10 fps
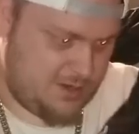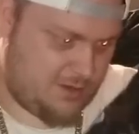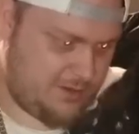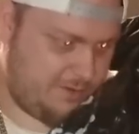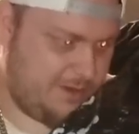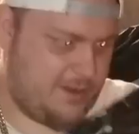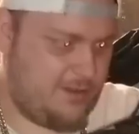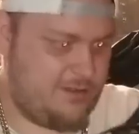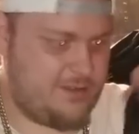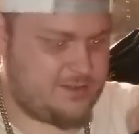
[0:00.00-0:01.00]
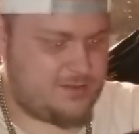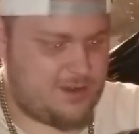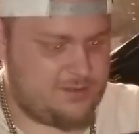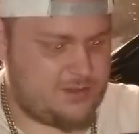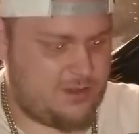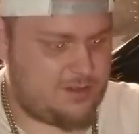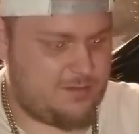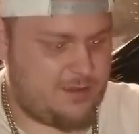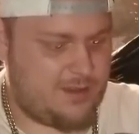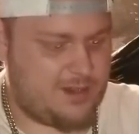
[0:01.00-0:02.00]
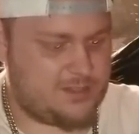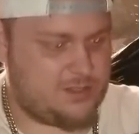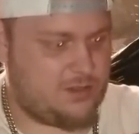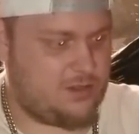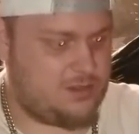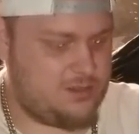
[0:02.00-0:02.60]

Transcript: I. Oh, here we go. This is what I was talking about that I saw.